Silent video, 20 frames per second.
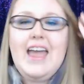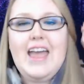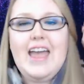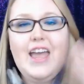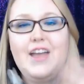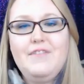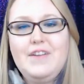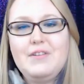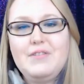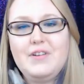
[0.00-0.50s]

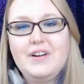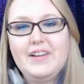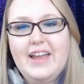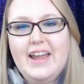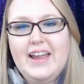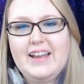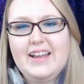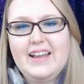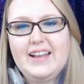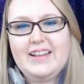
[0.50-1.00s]
if you were
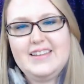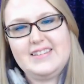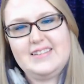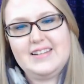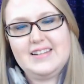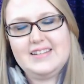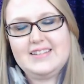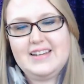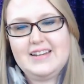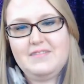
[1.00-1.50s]
like, this
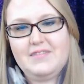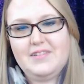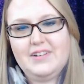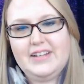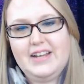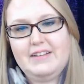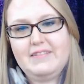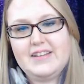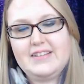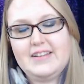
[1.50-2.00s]
doesn't
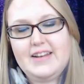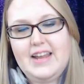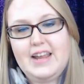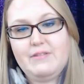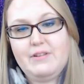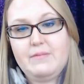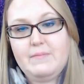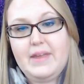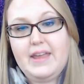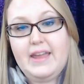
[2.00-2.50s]
really resonate
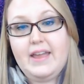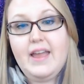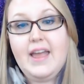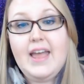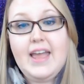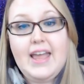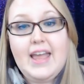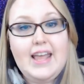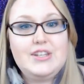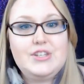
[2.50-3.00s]
with me,
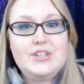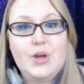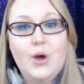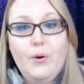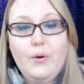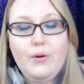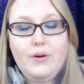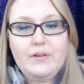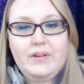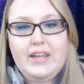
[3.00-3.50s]
it's
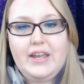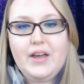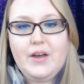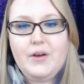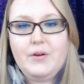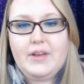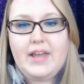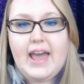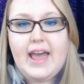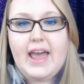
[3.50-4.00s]
totally
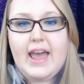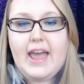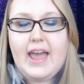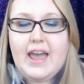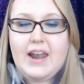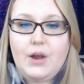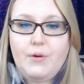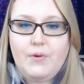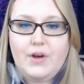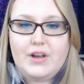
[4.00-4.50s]
okay.
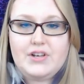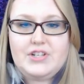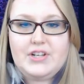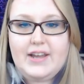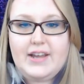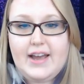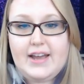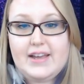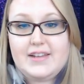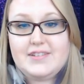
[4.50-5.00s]
And I want you
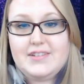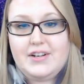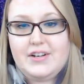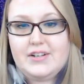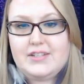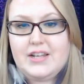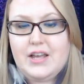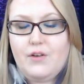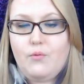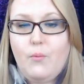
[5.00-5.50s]
to ask
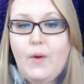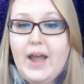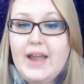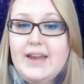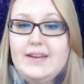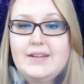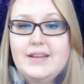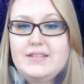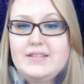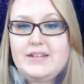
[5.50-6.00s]
yourself, why
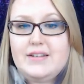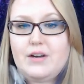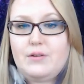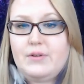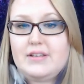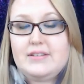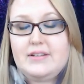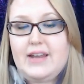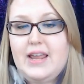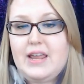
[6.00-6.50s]
doesn't it
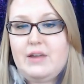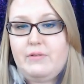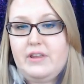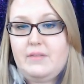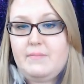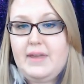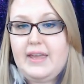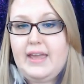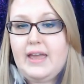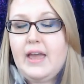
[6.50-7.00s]
resonate with
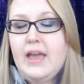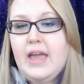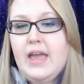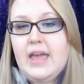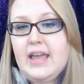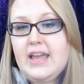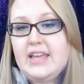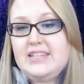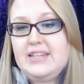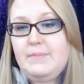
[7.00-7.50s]
me?
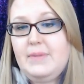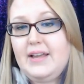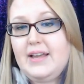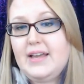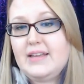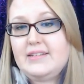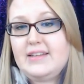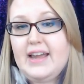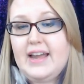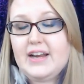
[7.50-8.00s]
Is it
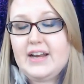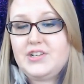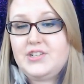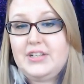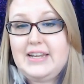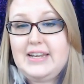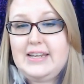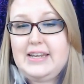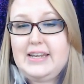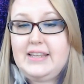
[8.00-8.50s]
because I
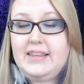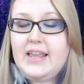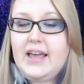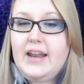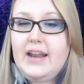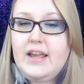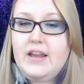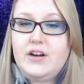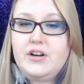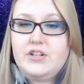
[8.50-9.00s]
actually need that
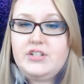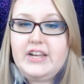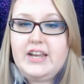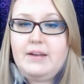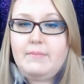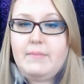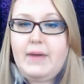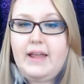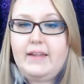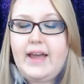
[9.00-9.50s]
energy
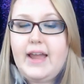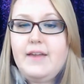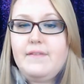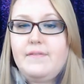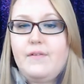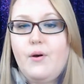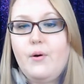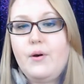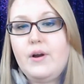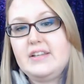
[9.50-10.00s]
in my life,
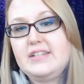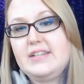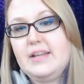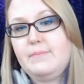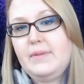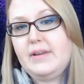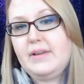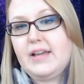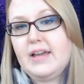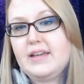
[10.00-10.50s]
or is it
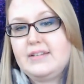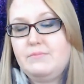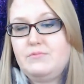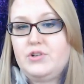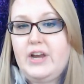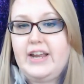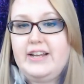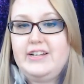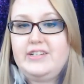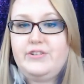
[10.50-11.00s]
because I'm
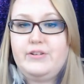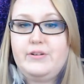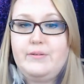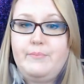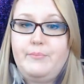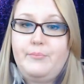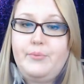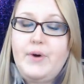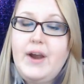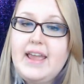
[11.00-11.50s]
trying to
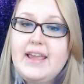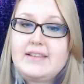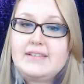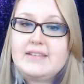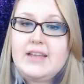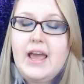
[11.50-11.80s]
embrace,